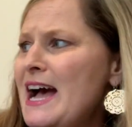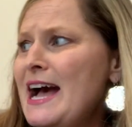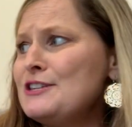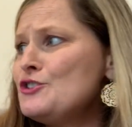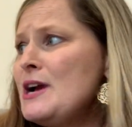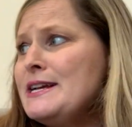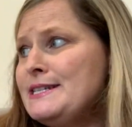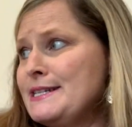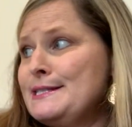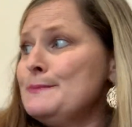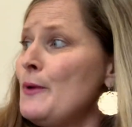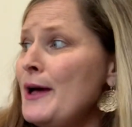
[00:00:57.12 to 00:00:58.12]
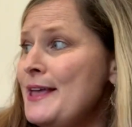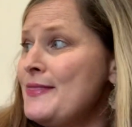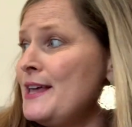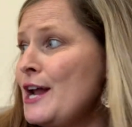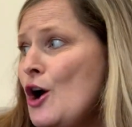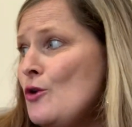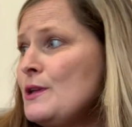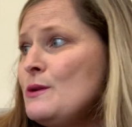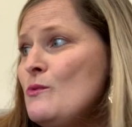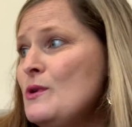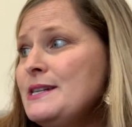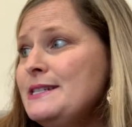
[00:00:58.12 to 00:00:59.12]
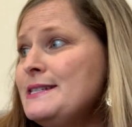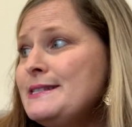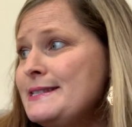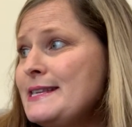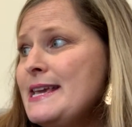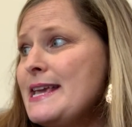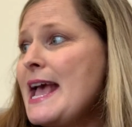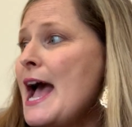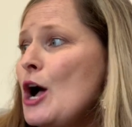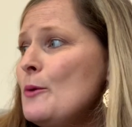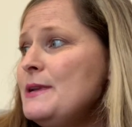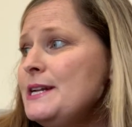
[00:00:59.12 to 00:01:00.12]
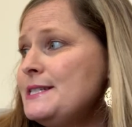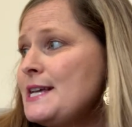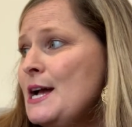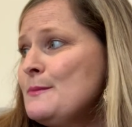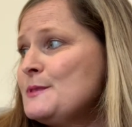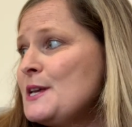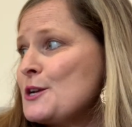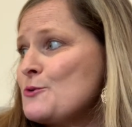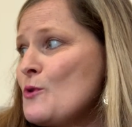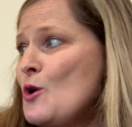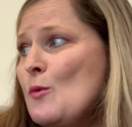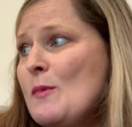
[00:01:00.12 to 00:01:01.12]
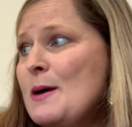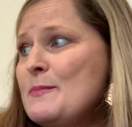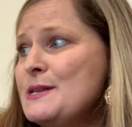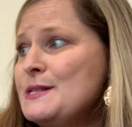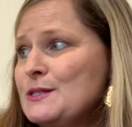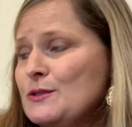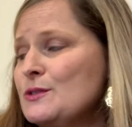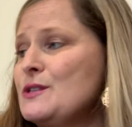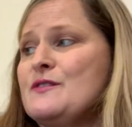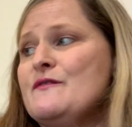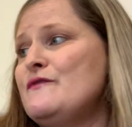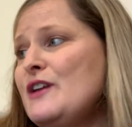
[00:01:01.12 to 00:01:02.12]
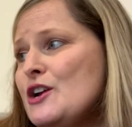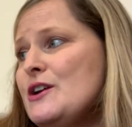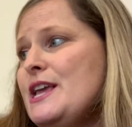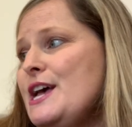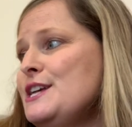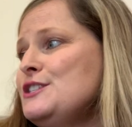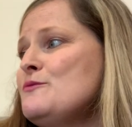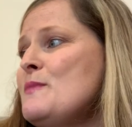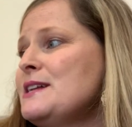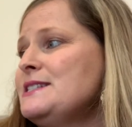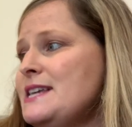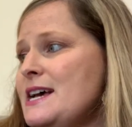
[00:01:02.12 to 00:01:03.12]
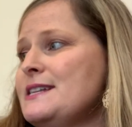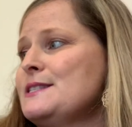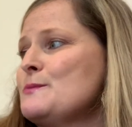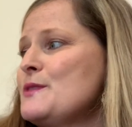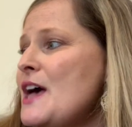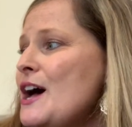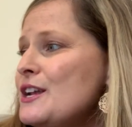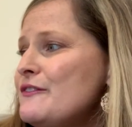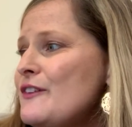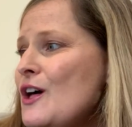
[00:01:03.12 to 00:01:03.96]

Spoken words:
I tried to explain that I only wanted to see how many times I could roll my pencil to the very edge of my desk without it